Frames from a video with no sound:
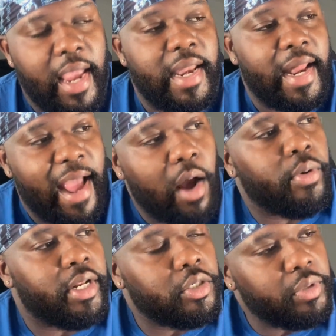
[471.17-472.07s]
In that hour
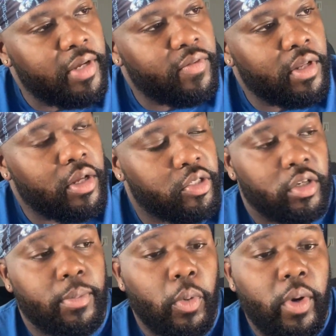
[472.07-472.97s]
that you're giving it. So
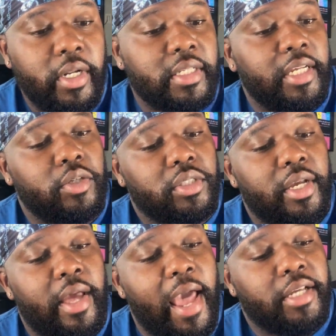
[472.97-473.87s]
number one is, like you
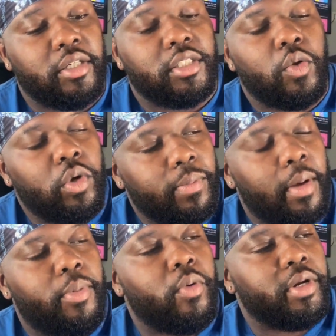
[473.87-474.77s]
said, ask yourself, what am I
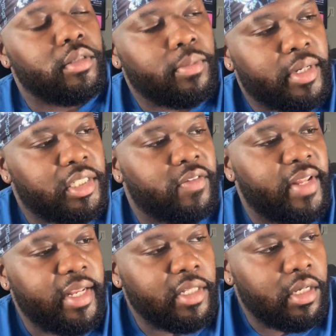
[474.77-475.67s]
pouring into myself
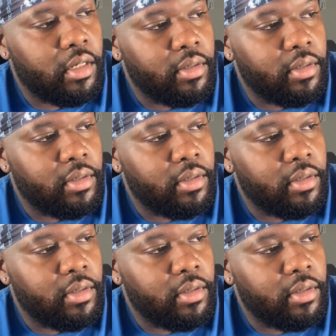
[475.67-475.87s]
daily?